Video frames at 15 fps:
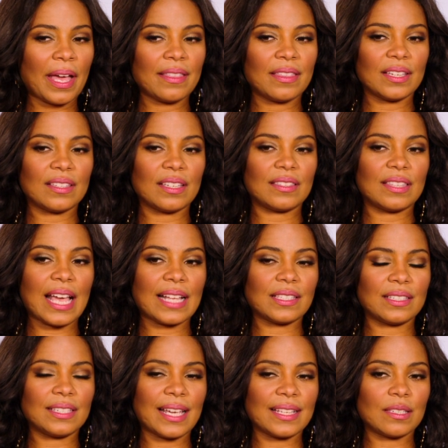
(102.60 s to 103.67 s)
I think that
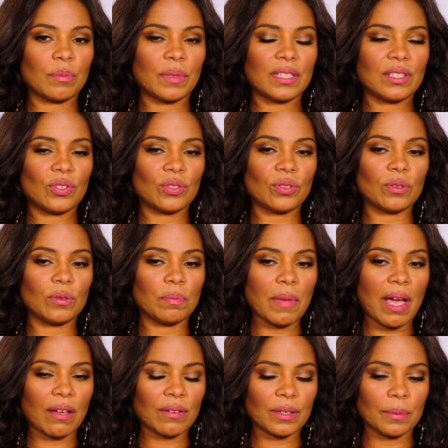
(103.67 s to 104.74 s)
that's a testament to
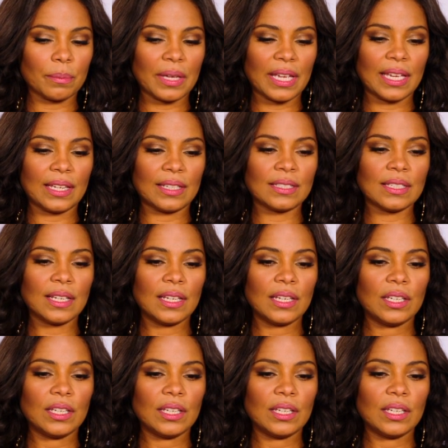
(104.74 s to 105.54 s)
Malcolm and